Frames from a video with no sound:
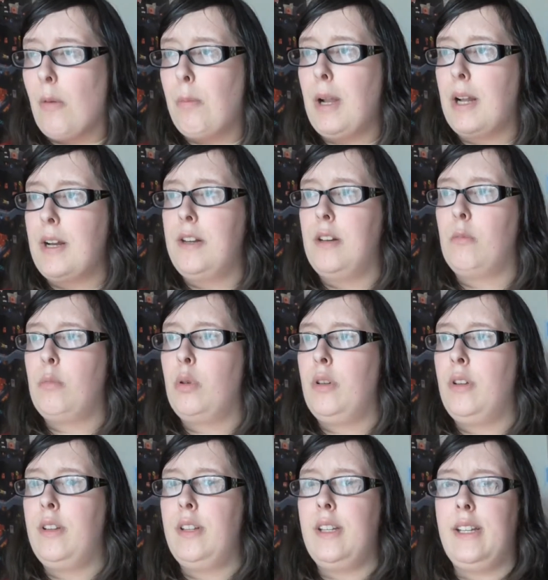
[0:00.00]
I'm planning on
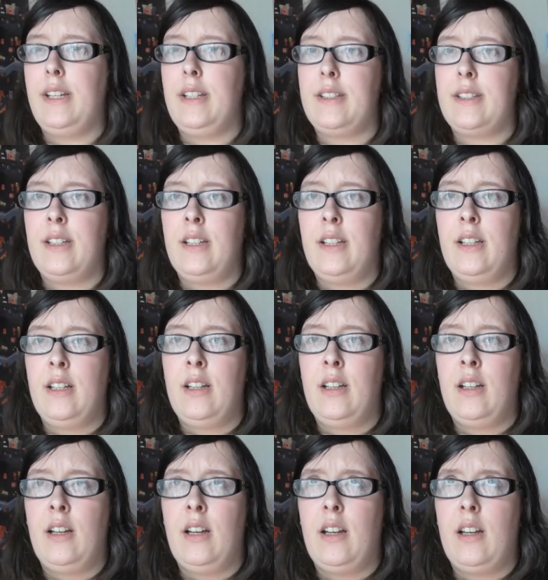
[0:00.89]
putting these
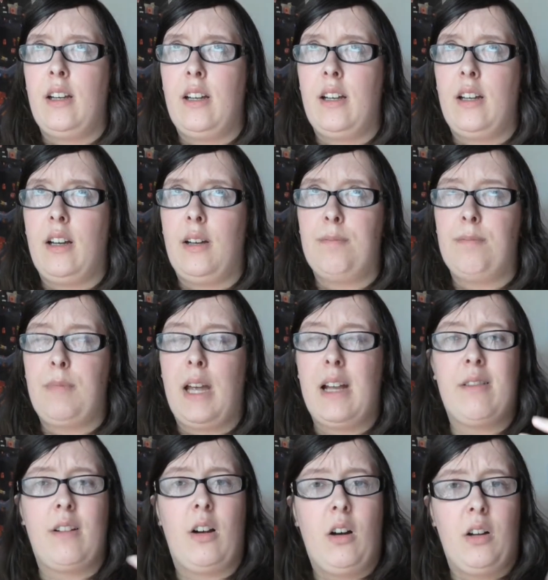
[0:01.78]

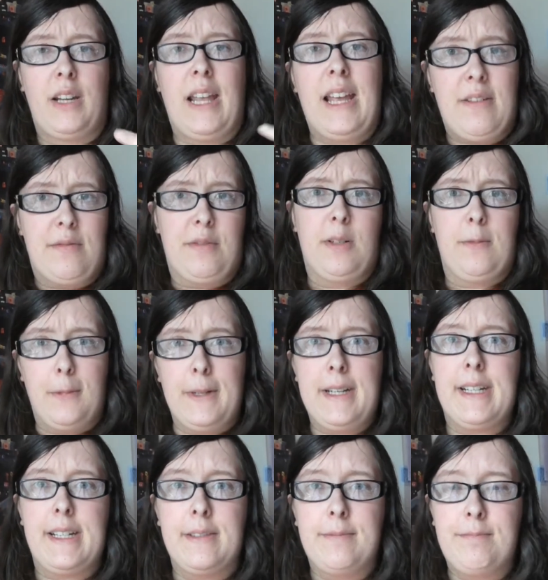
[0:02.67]
on every
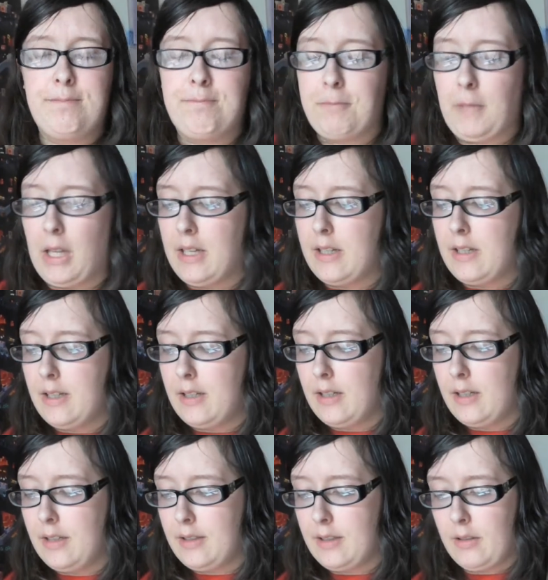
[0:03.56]
week.
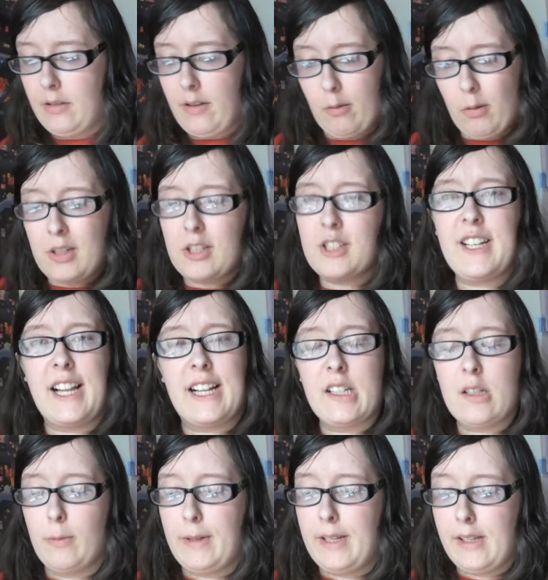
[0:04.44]
So if you watched
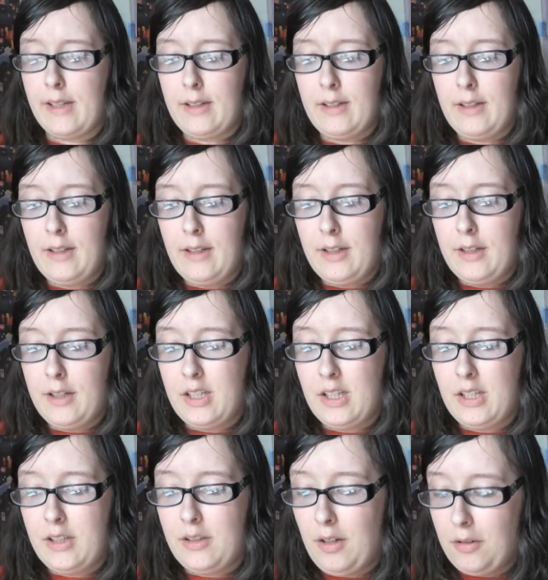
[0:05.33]
last week,
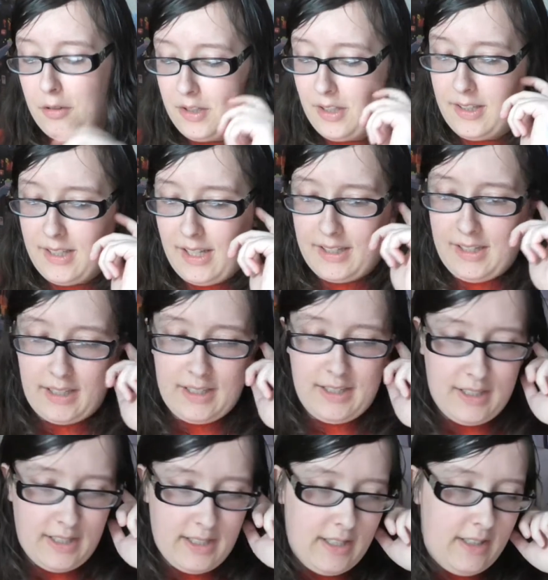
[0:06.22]
you noticed that
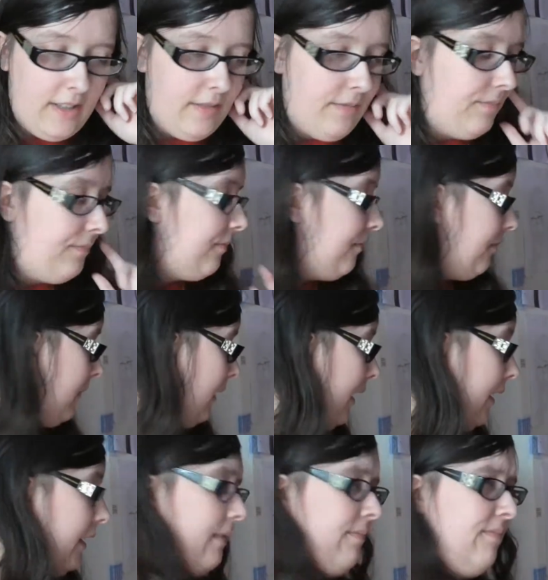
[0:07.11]
I did
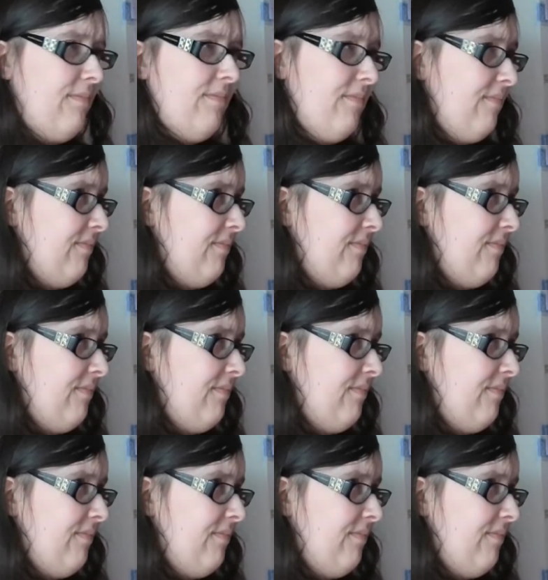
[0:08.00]
the